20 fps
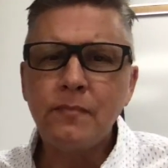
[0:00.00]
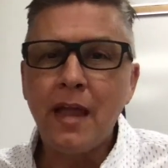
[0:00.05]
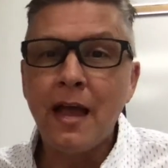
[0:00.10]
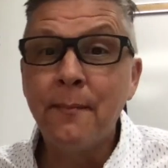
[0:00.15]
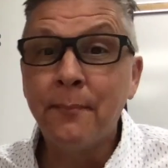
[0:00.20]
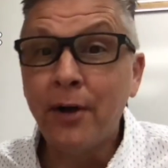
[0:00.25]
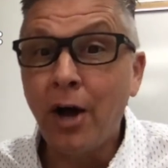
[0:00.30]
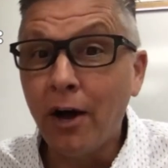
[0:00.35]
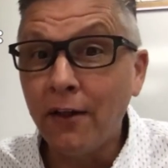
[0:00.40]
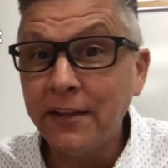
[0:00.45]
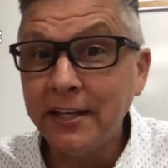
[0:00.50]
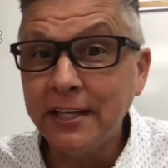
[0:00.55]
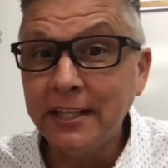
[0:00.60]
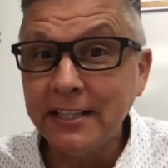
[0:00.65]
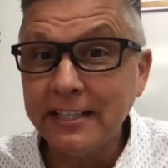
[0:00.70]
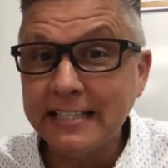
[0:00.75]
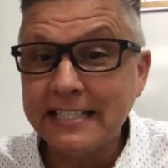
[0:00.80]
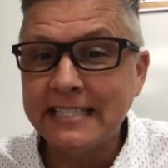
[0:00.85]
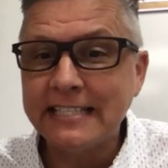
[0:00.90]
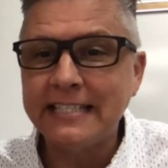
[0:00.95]
I'm calling
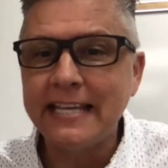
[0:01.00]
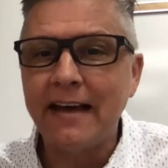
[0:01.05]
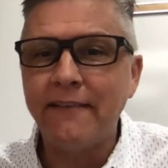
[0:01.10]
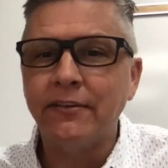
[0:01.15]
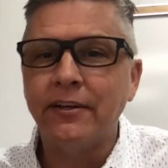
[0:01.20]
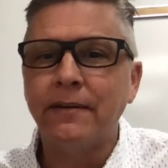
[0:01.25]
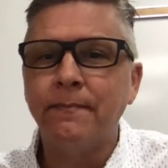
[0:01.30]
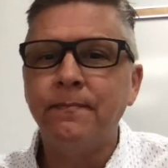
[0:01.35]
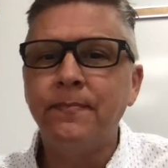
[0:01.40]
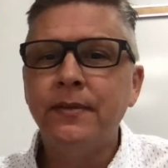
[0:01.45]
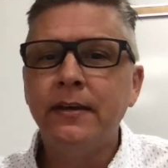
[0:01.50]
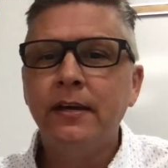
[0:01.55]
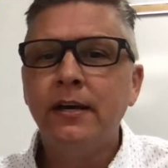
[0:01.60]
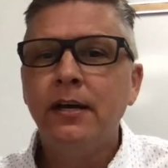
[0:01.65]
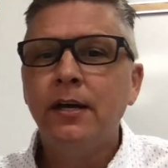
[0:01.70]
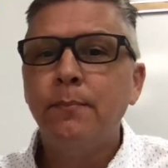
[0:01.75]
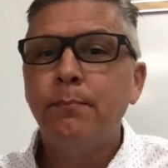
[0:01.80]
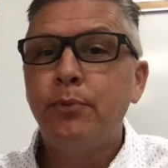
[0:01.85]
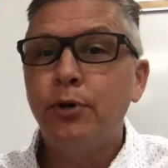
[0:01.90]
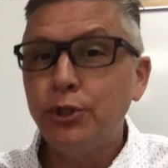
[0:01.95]
list 7
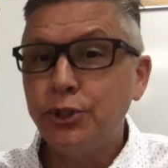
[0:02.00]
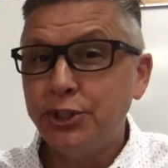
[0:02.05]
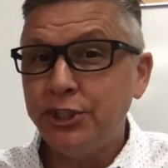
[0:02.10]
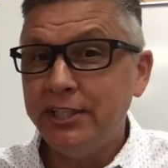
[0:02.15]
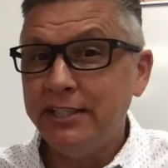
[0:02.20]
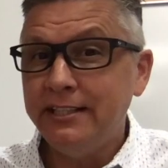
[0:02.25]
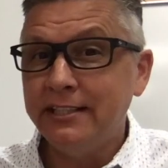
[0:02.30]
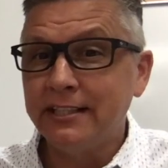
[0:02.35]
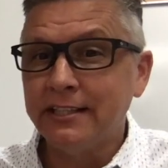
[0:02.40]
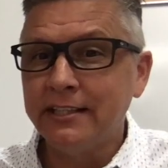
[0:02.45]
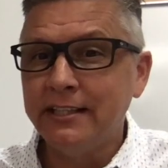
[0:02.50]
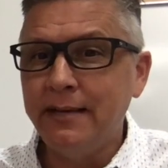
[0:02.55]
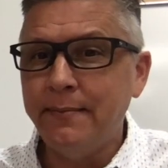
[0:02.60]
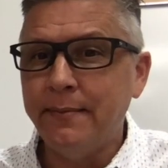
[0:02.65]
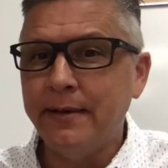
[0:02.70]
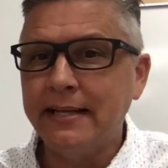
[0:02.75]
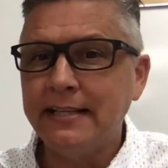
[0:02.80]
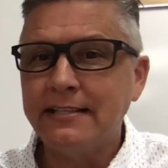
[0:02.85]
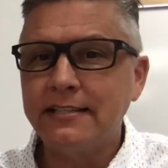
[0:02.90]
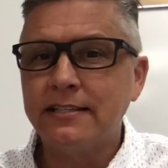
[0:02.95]
Pushing the
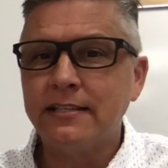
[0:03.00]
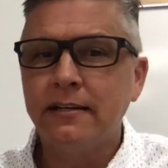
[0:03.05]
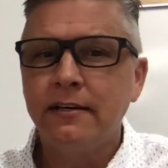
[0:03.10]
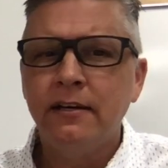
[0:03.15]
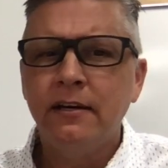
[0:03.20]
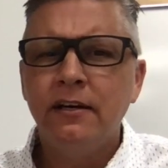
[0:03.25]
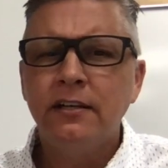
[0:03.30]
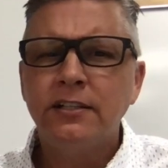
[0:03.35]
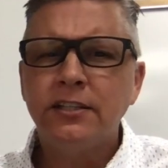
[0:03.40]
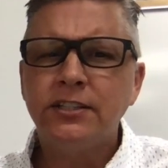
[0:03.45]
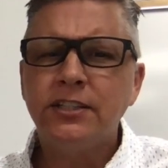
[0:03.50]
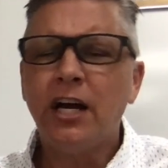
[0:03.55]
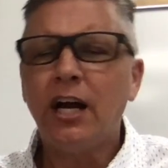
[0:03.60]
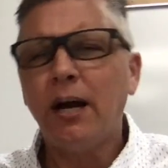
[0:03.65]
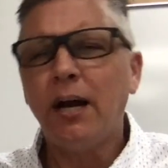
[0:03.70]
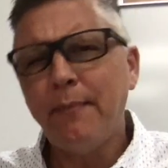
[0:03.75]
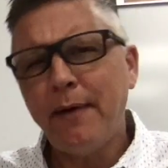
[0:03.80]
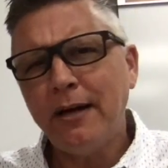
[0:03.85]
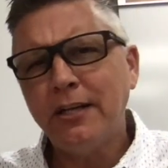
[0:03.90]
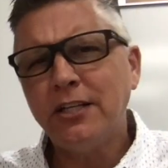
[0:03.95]
Limits to talk
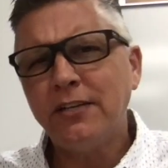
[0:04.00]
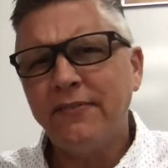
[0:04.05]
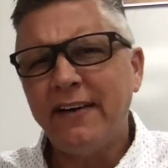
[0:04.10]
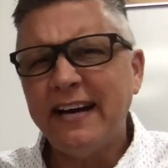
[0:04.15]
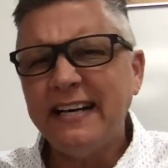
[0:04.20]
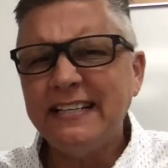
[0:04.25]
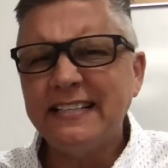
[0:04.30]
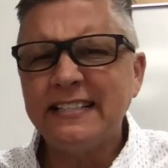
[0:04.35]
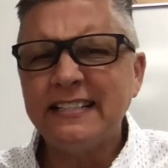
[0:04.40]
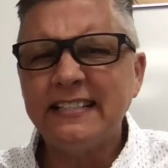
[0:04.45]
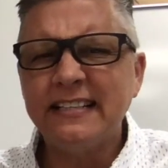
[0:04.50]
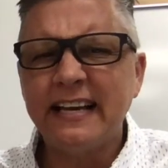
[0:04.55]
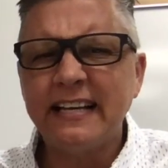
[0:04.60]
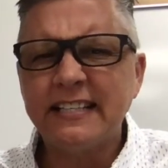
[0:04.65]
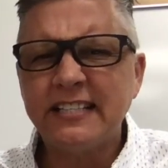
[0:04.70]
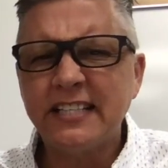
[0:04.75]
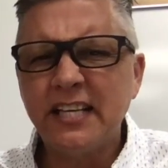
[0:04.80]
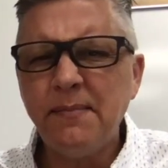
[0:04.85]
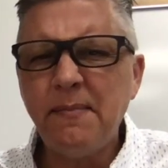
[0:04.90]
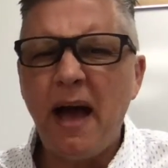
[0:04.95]
about devices that
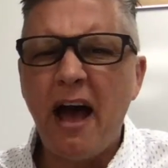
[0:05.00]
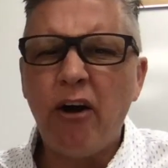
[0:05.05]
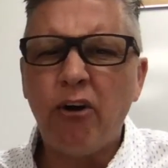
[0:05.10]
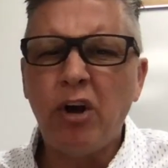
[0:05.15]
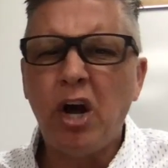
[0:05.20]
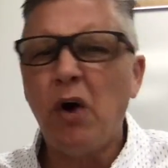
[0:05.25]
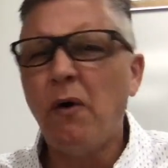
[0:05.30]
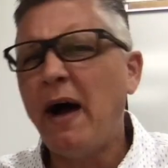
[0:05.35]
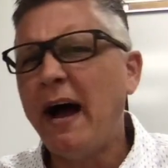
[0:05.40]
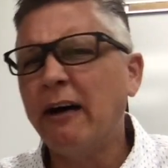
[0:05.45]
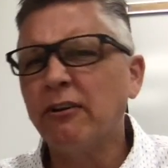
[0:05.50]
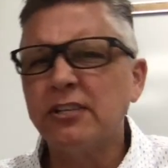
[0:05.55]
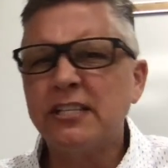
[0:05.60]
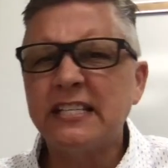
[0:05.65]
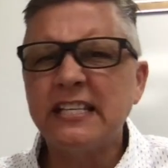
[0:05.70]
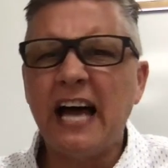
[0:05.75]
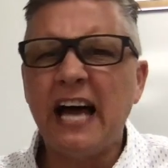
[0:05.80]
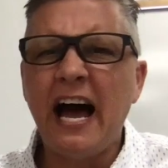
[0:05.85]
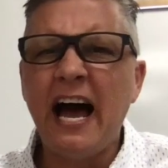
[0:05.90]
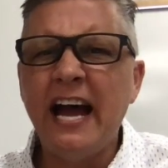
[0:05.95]
somehow go
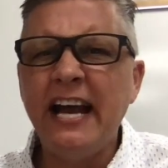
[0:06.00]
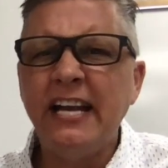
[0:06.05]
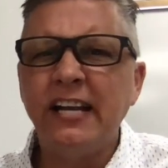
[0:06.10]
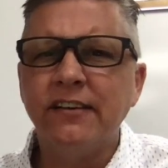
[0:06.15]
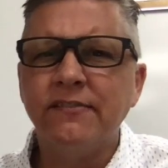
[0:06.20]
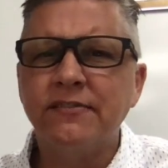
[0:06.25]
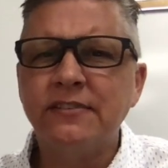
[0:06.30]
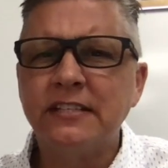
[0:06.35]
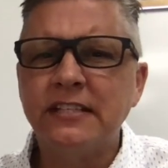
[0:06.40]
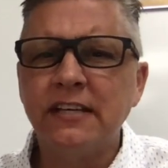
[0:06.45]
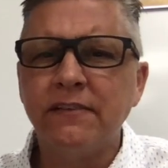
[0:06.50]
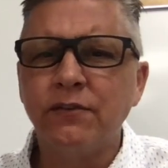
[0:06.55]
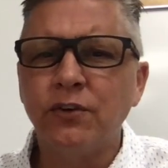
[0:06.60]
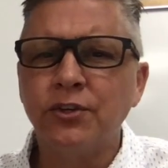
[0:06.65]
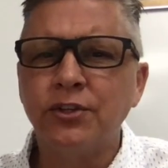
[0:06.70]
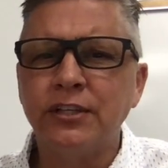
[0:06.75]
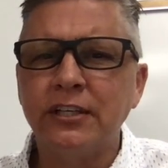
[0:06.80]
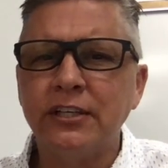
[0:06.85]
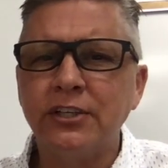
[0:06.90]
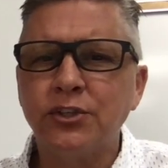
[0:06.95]
outside of civil
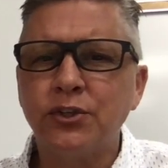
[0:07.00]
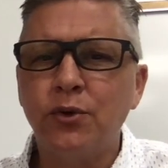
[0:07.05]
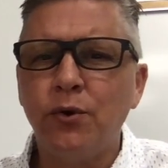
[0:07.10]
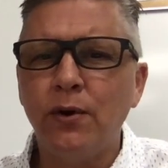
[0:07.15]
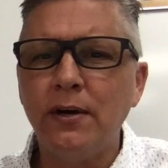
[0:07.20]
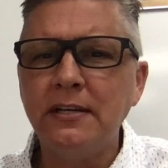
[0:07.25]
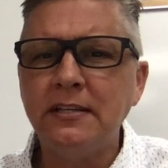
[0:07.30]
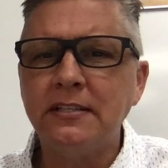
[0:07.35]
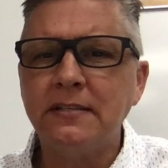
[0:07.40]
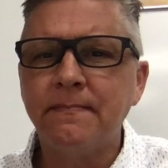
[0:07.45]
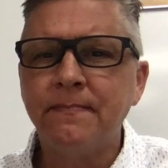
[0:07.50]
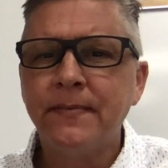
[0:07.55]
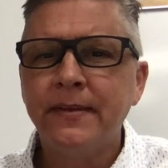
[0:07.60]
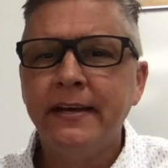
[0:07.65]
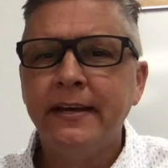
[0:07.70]
discourse.